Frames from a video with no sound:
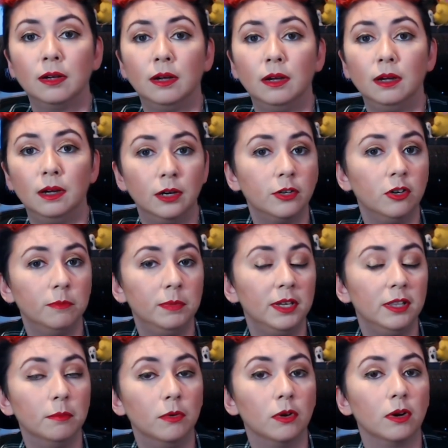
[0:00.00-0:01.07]
Arguably the
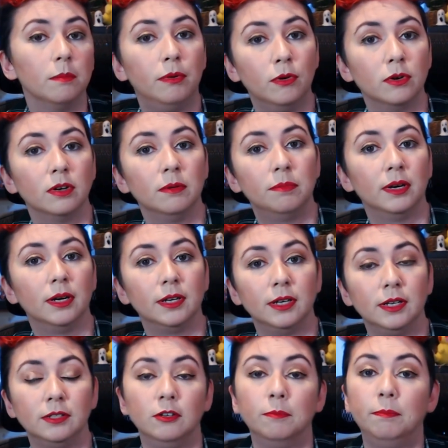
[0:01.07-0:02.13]
more important part
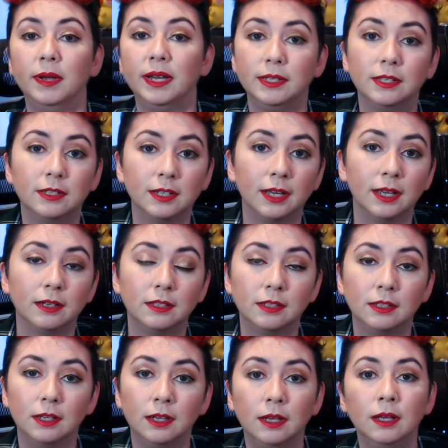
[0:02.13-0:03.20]
is your base stats,
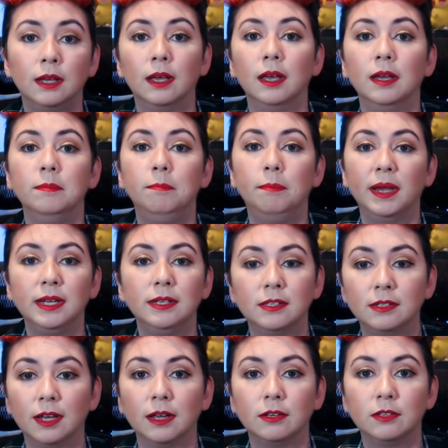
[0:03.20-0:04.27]
and base
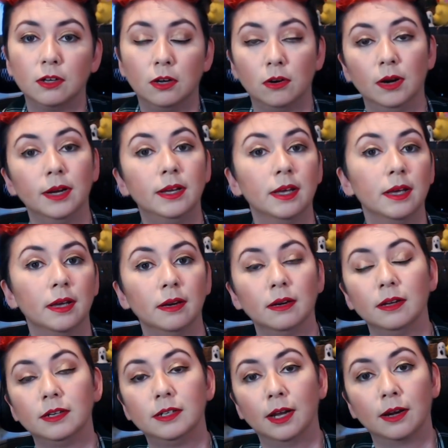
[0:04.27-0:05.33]
stats are, again,
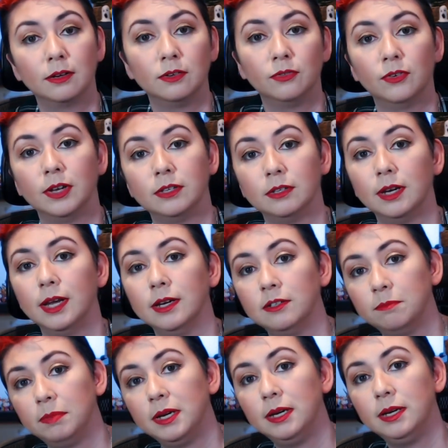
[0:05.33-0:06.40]
attack, defense, and
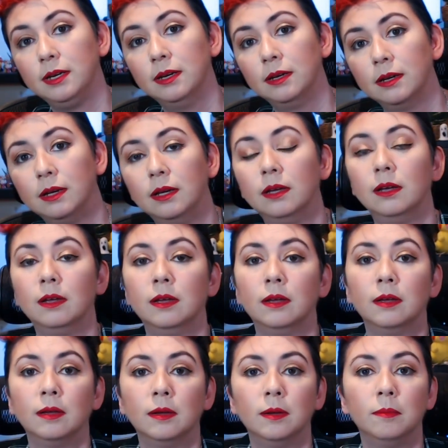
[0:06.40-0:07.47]
HP,
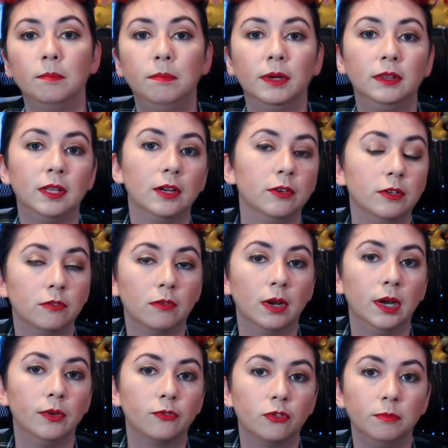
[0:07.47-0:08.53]
but they're
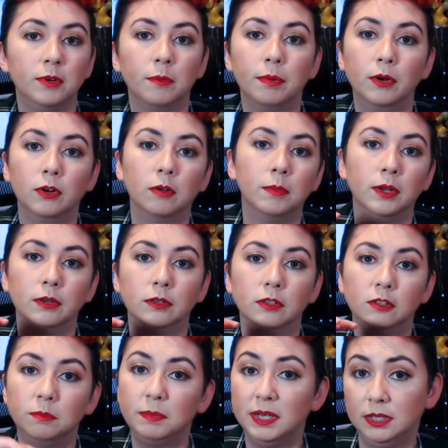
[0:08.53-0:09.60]
derived from your Pokemon's
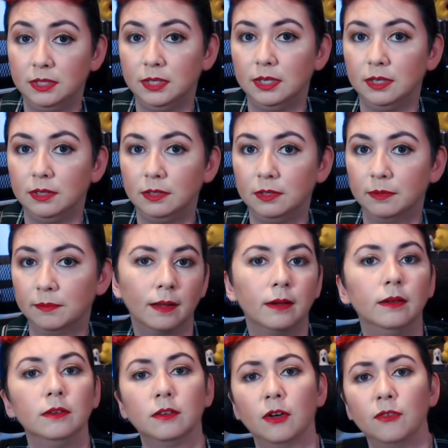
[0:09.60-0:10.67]
species.
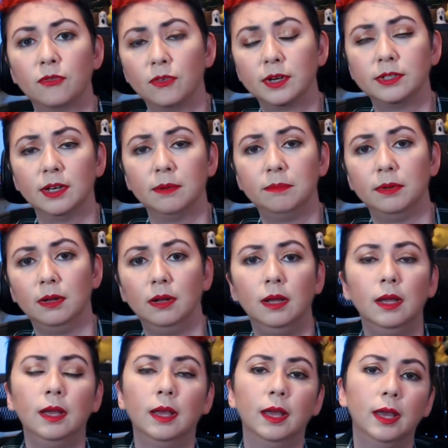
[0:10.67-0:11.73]
So, for example,
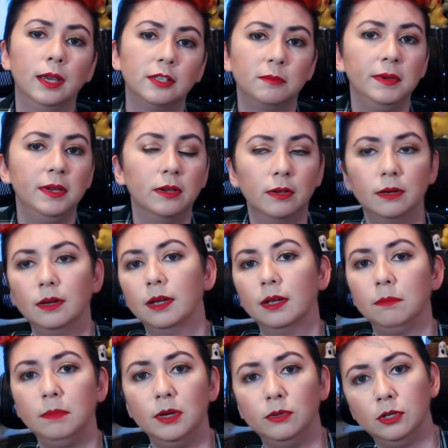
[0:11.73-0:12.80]
Espeon and
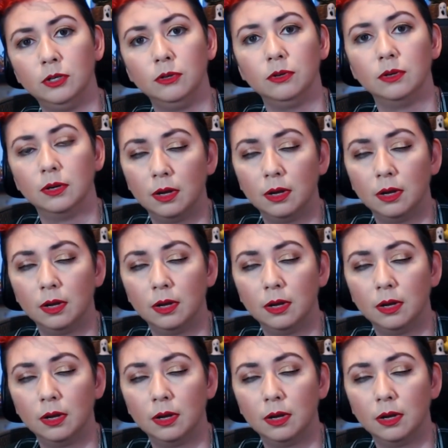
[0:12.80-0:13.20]
Mewtwo.